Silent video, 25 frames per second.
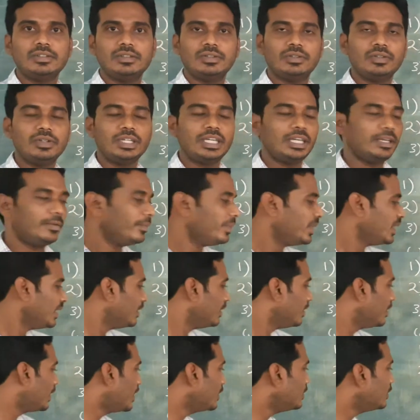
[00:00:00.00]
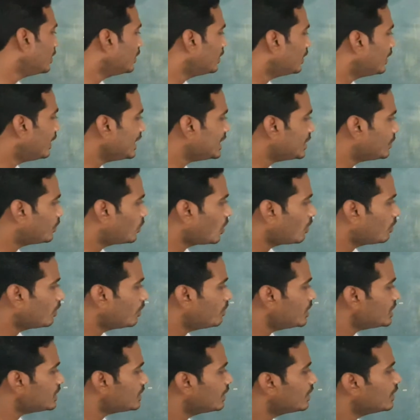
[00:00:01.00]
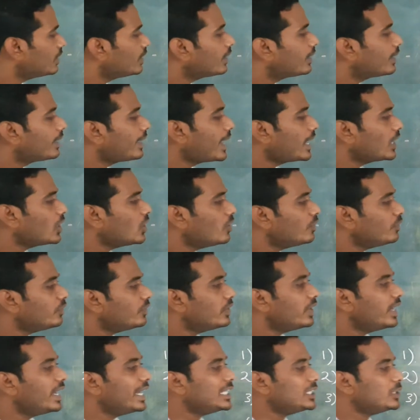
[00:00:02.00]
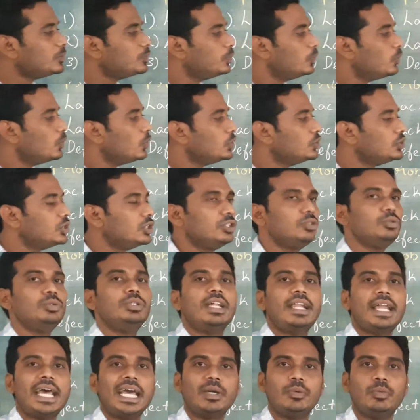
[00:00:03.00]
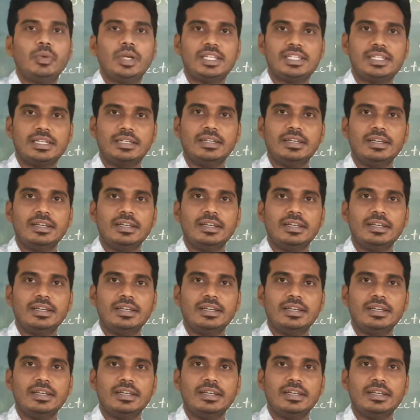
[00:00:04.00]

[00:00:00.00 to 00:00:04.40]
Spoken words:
Okay, and then the next problem is lack of exposure to the language.